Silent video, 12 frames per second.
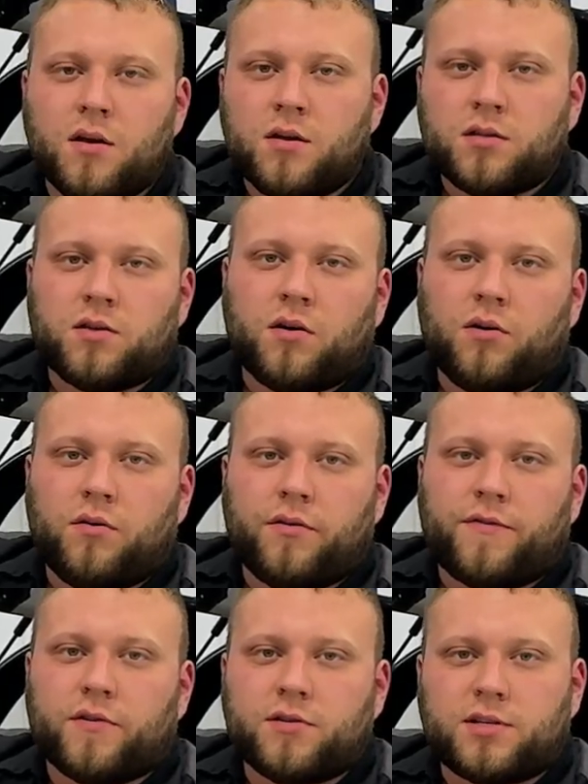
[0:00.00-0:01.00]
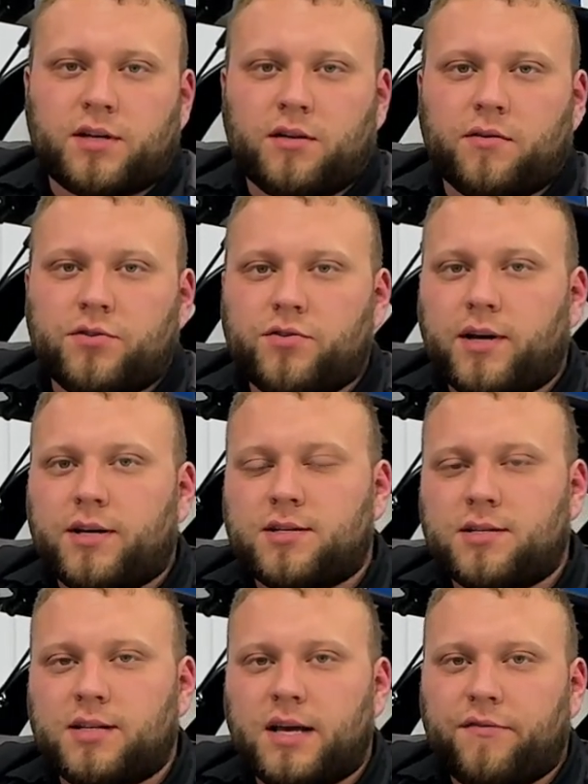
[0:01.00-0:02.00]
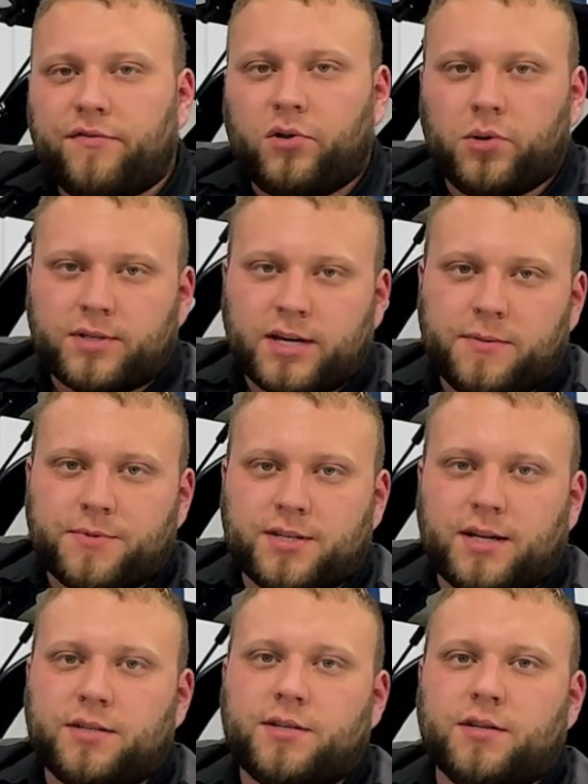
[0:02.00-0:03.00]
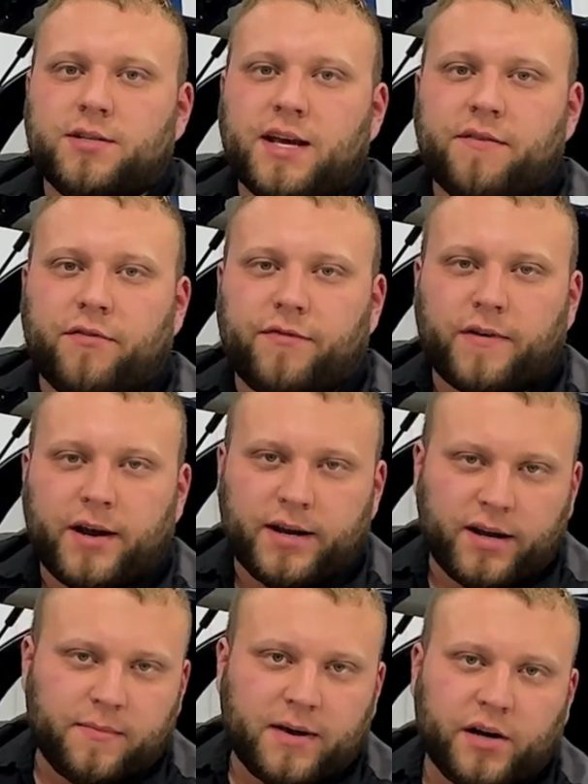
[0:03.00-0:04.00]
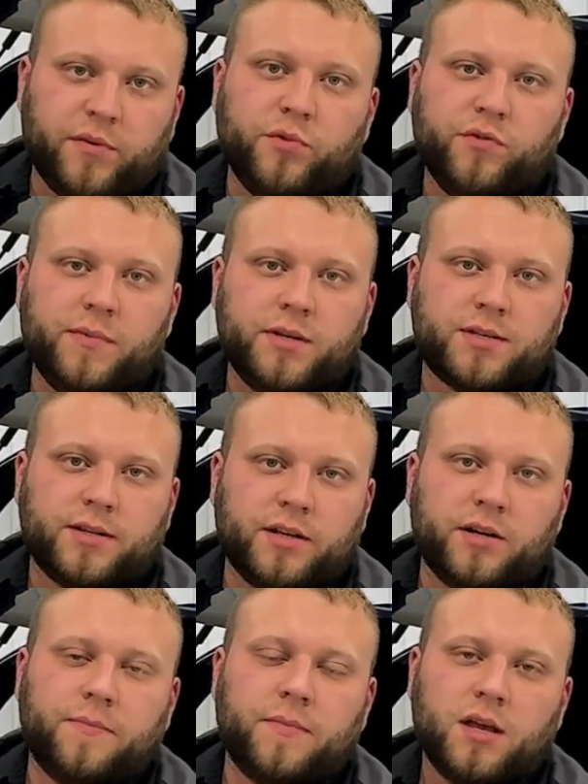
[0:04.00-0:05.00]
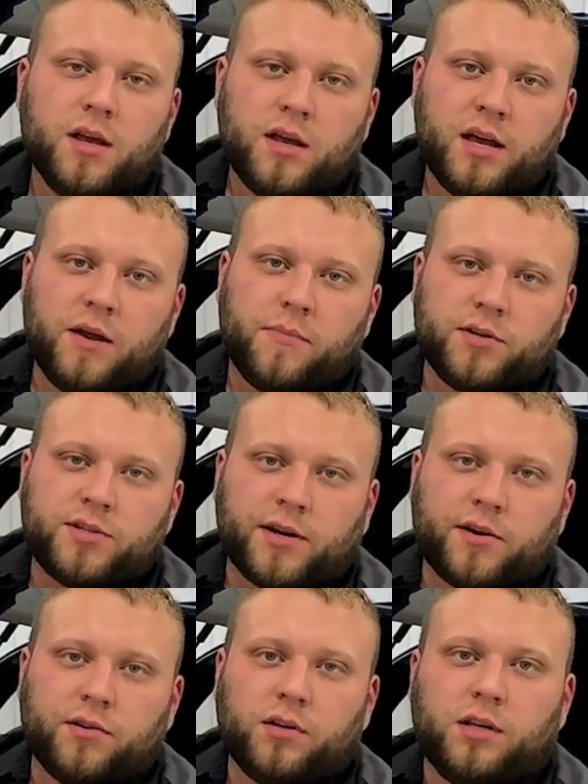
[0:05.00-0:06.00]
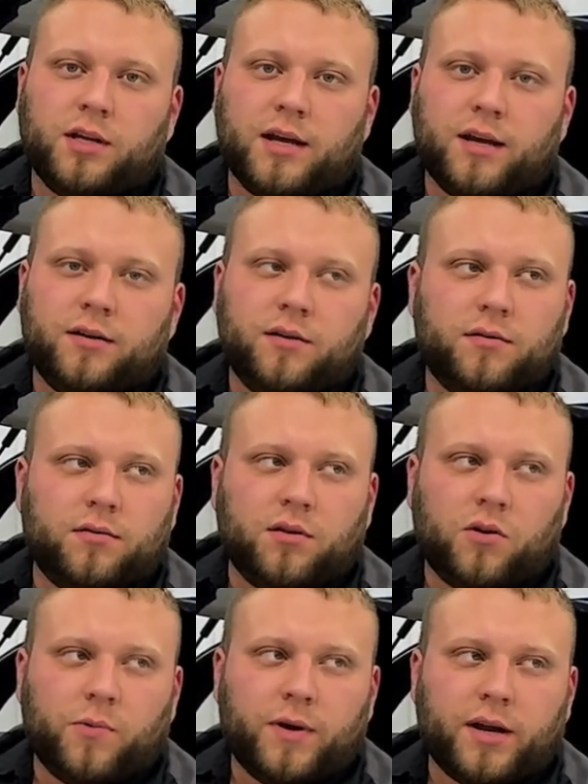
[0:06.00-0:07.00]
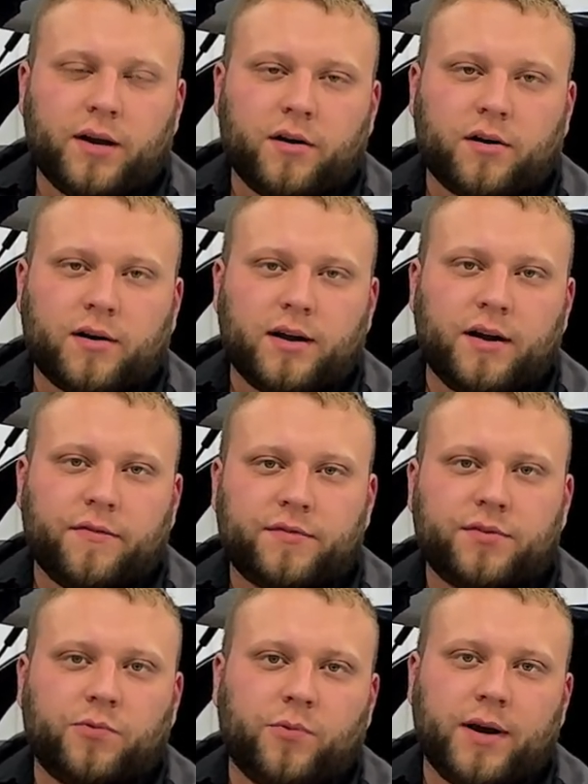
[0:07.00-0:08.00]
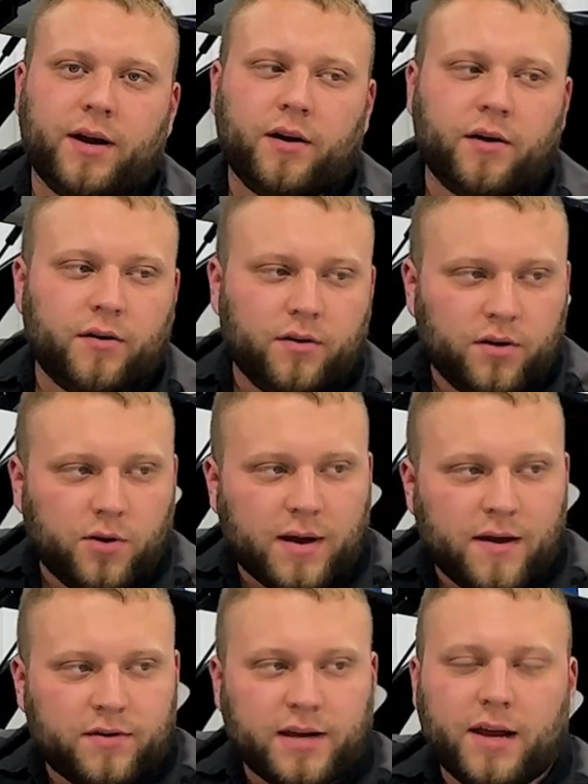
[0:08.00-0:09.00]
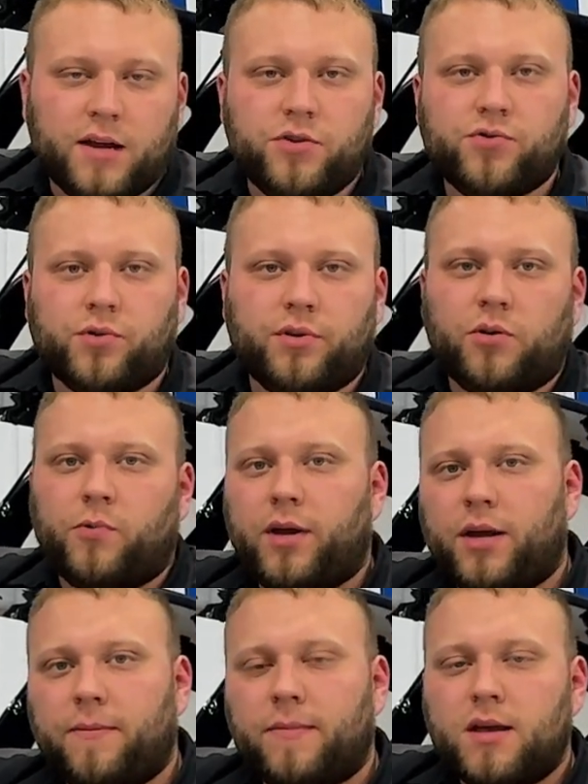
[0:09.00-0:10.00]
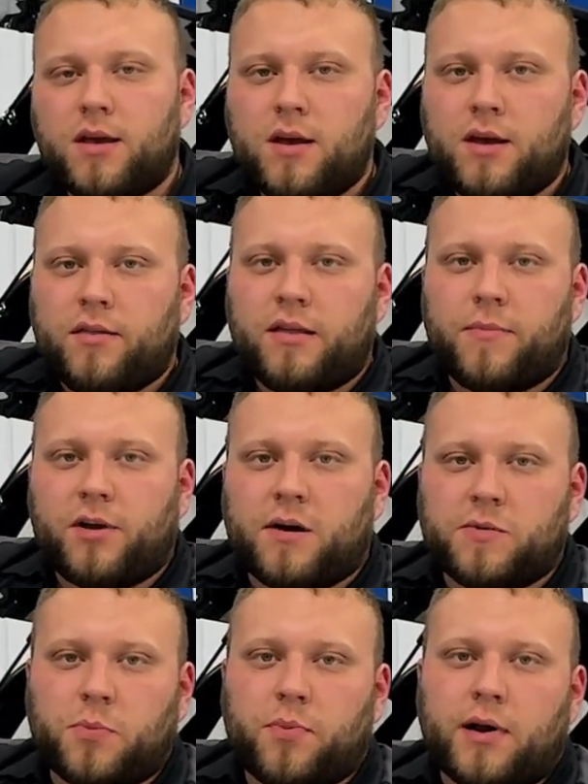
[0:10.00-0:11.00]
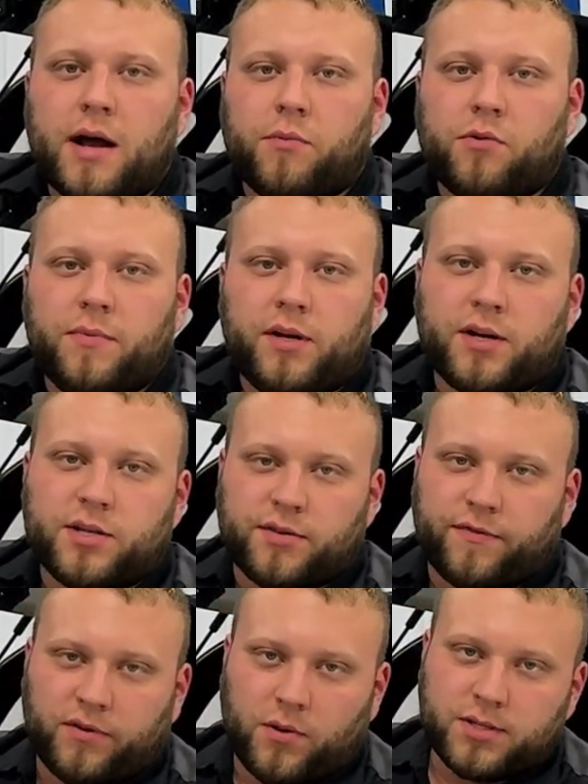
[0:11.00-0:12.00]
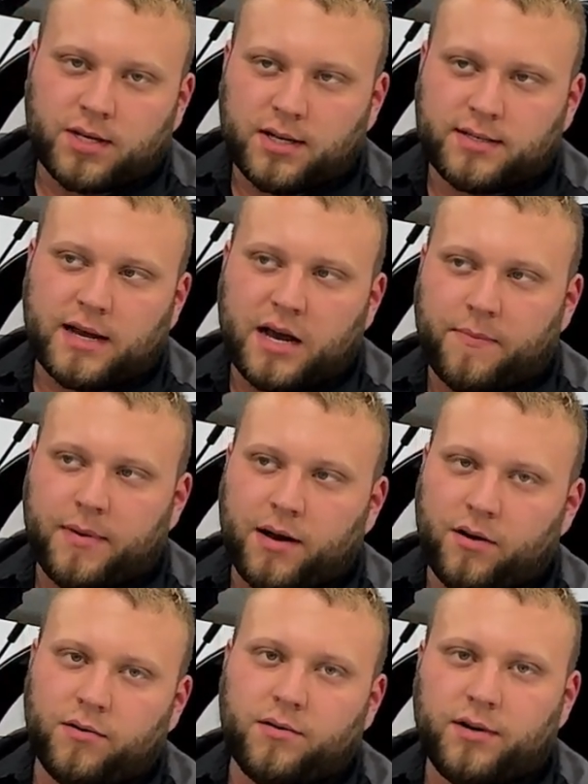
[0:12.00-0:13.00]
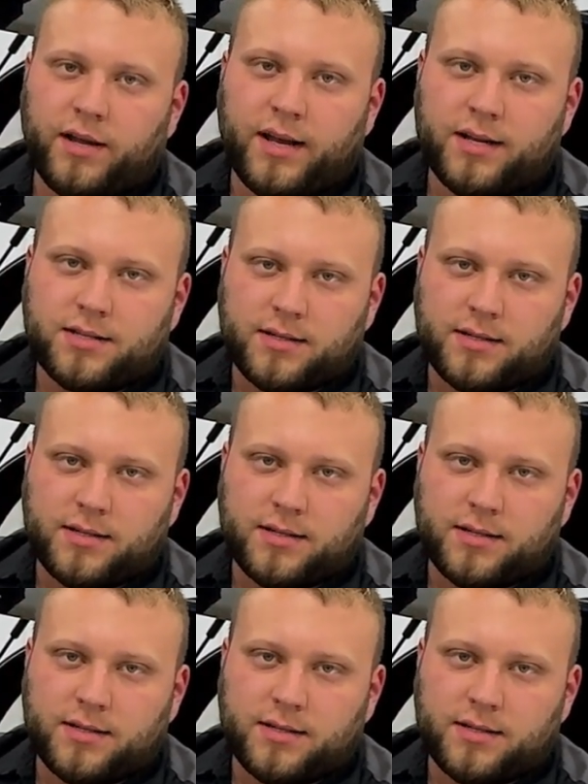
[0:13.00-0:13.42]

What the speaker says: So the first thing to address is that float type sensors have a finite amount of movement to them, and particularly on low-wing aircraft where you have a dihedral in the wing, that becomes a problem because the float's going to top out against